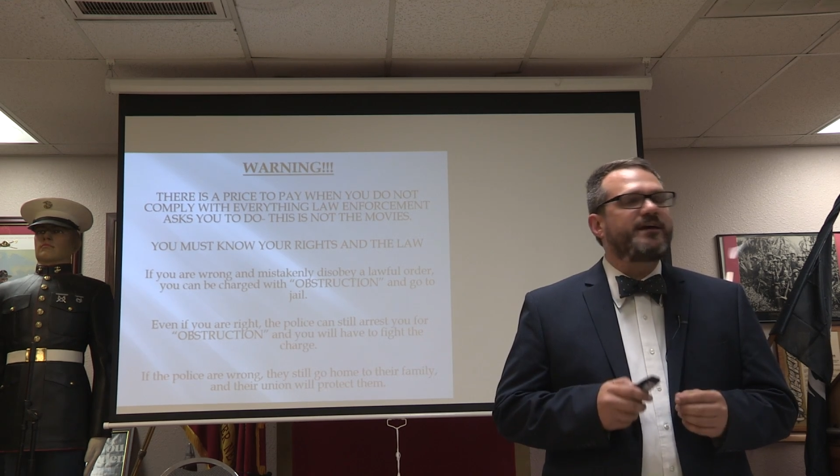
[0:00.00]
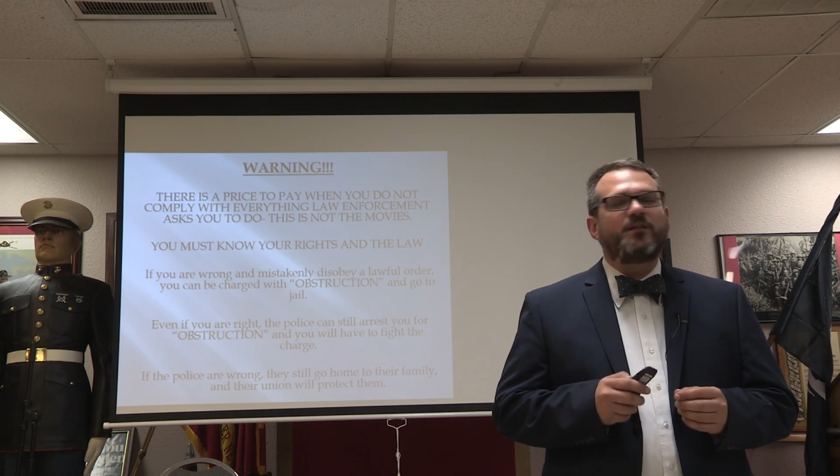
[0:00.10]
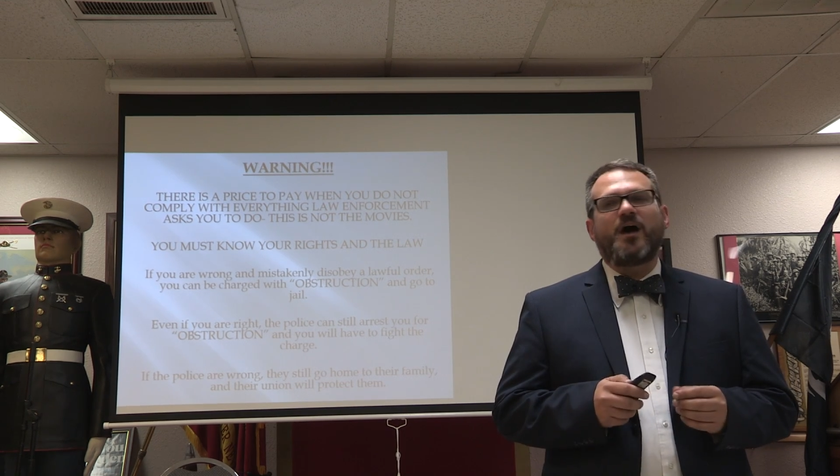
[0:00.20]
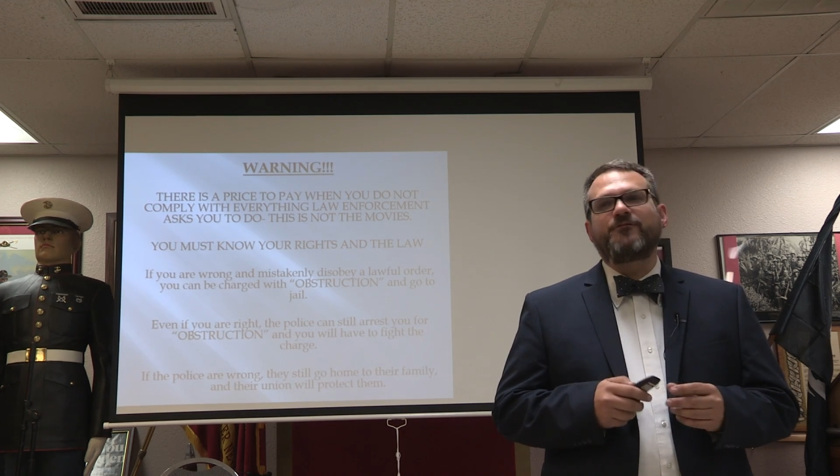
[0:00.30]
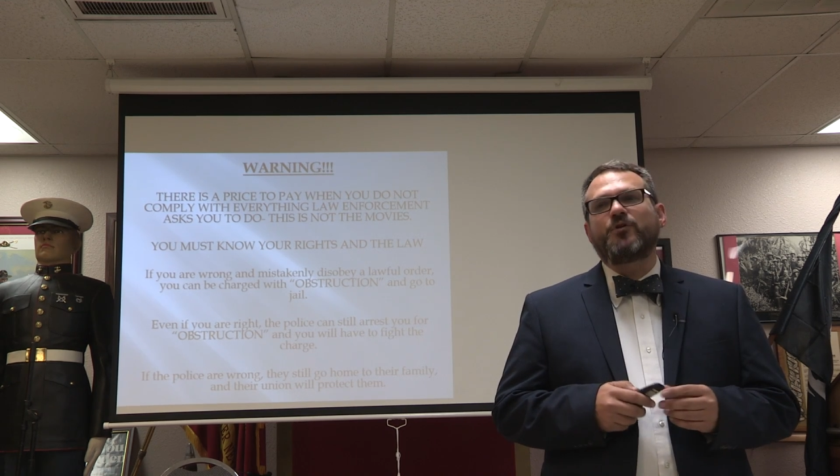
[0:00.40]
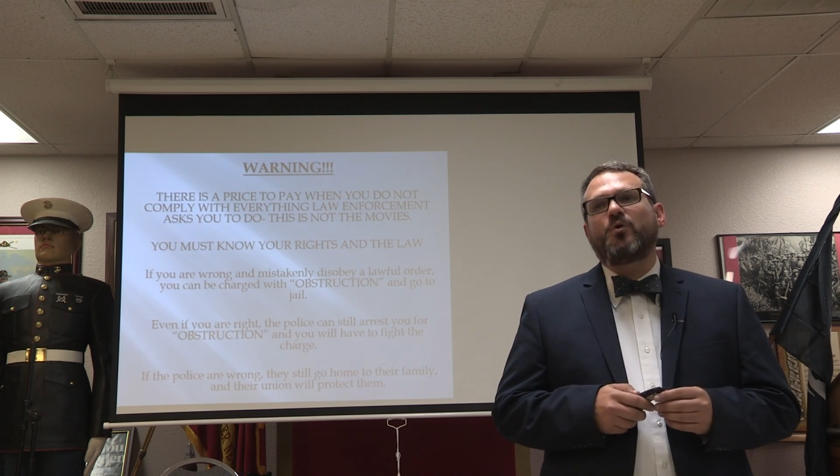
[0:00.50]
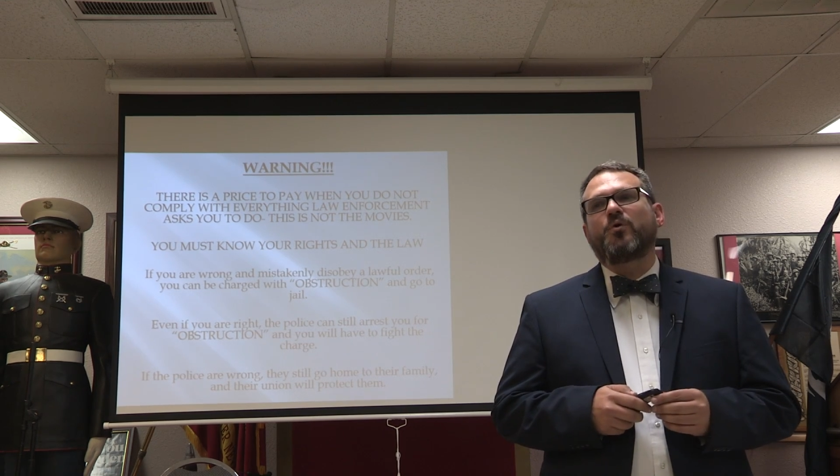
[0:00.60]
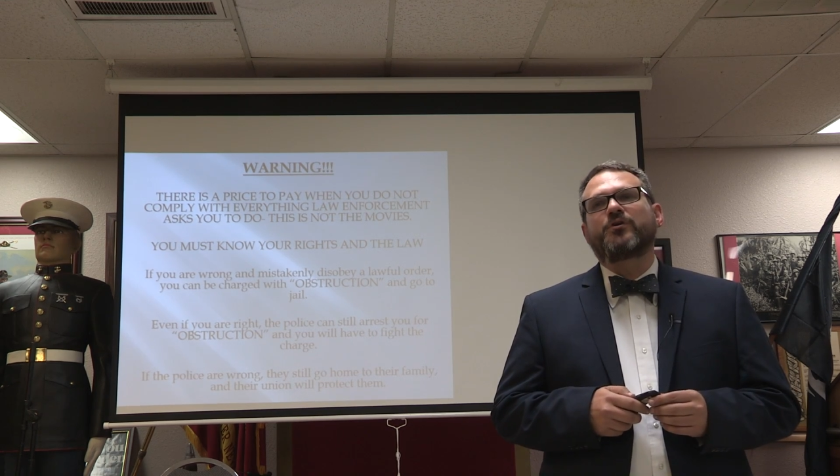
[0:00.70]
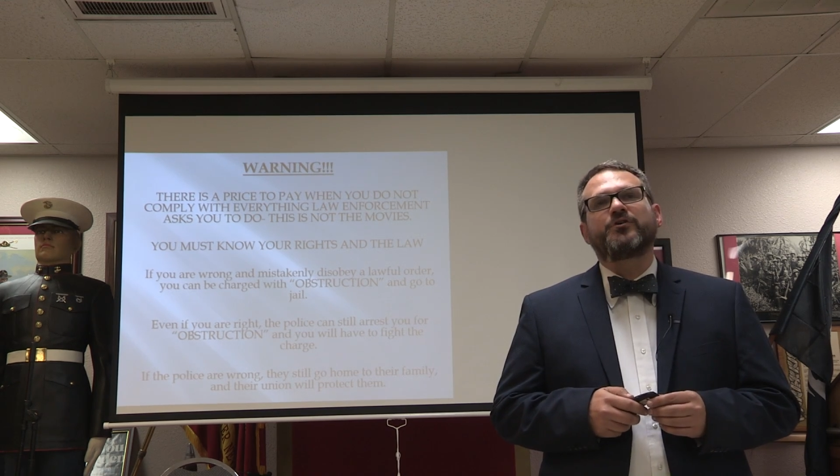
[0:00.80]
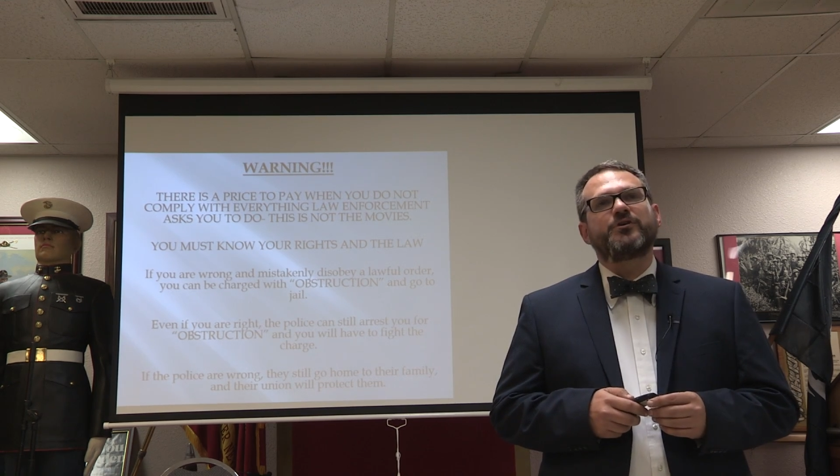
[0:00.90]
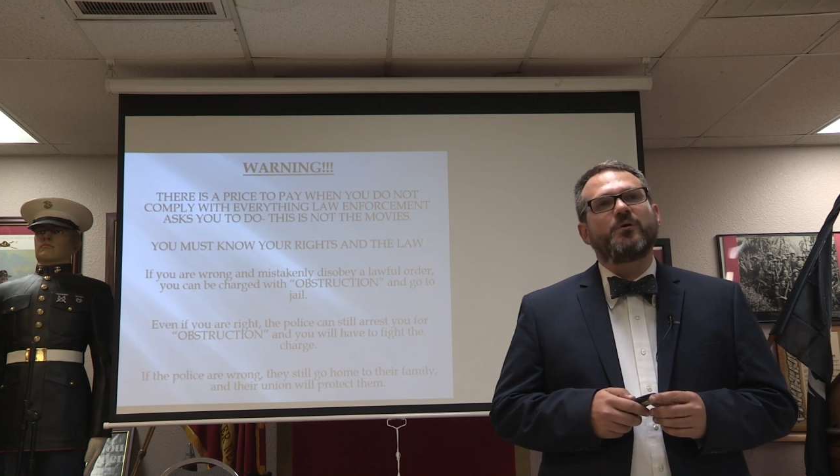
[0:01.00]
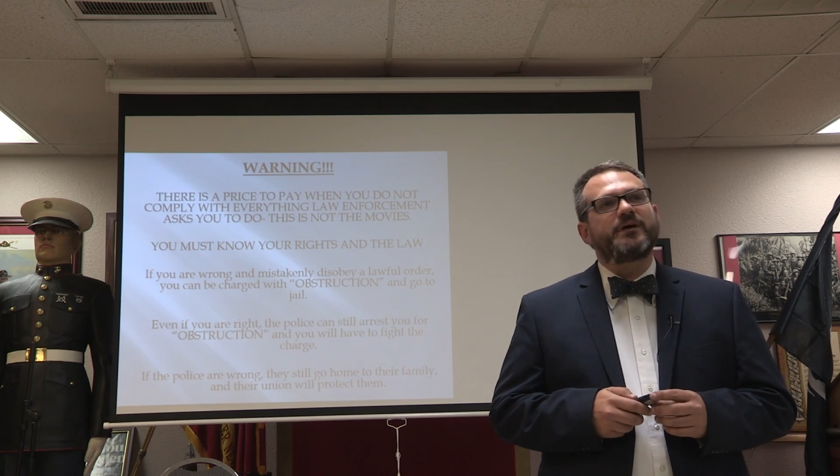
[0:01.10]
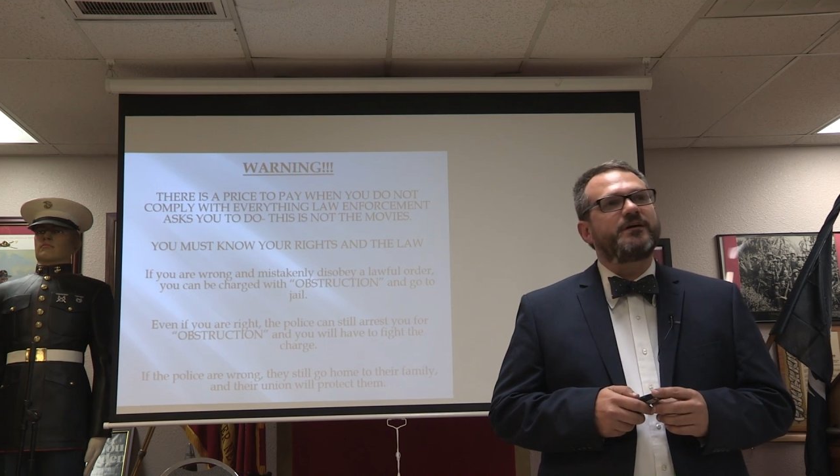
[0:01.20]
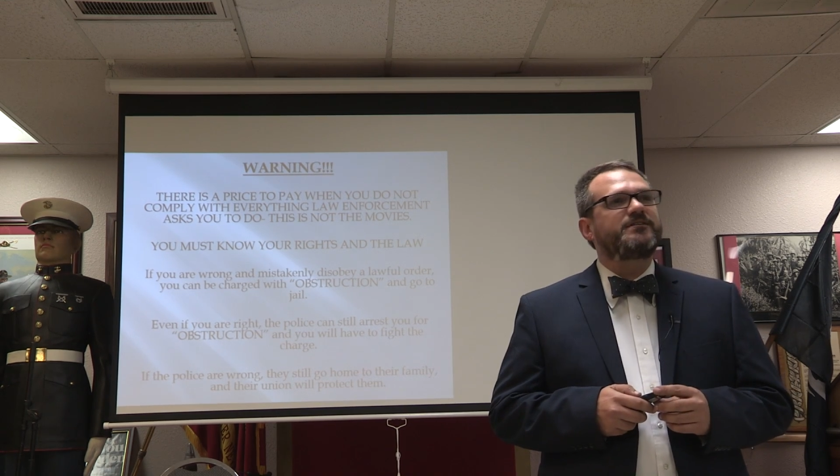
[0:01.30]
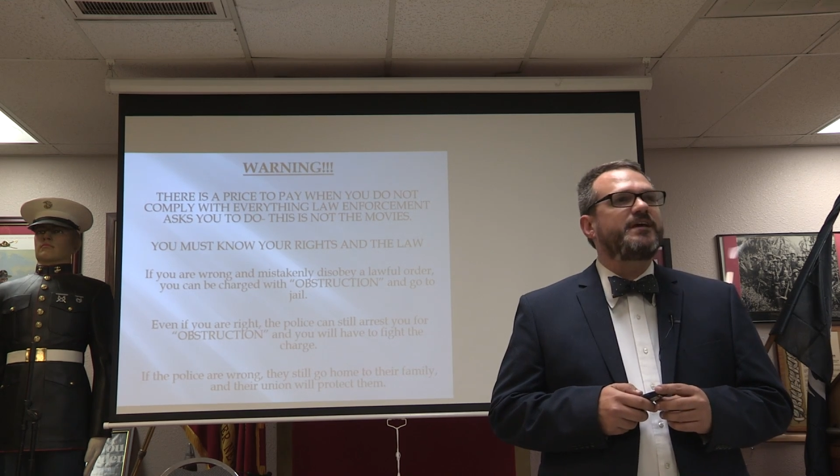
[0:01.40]
a lawful order, you are
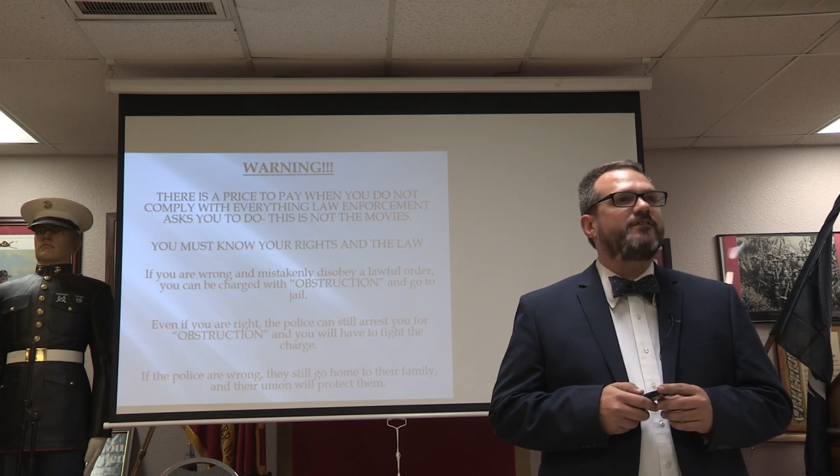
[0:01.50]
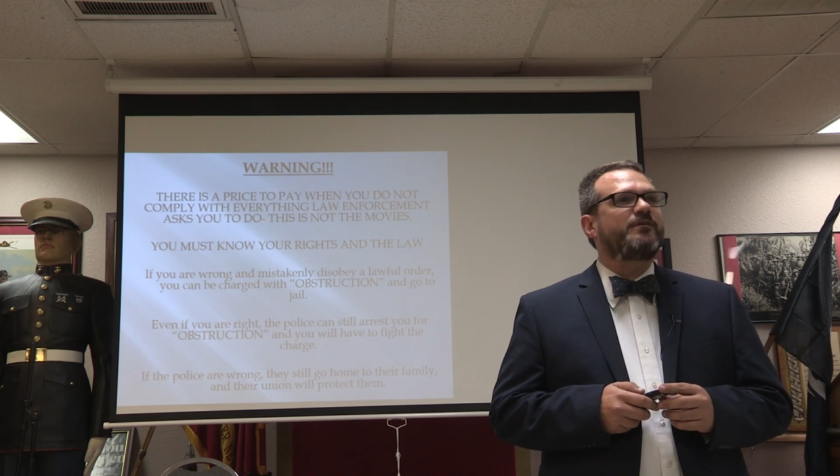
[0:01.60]
guilty of